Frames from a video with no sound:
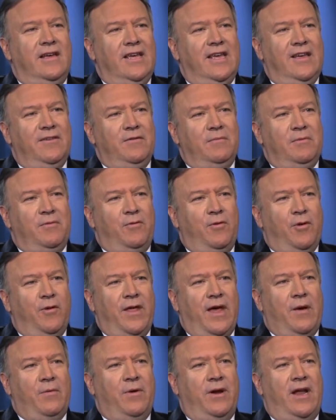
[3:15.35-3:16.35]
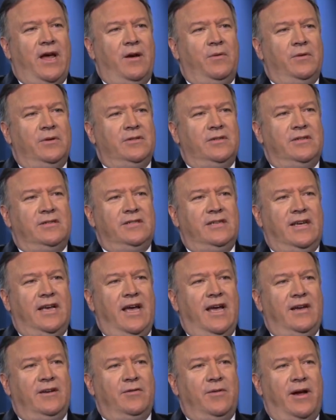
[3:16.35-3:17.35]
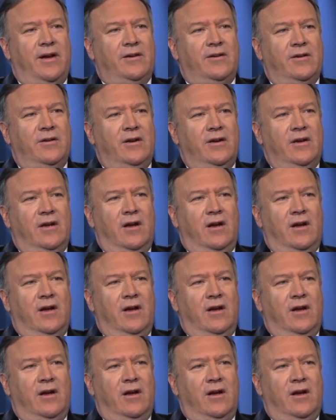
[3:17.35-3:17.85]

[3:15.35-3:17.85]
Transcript: even before that, when I was CIA director.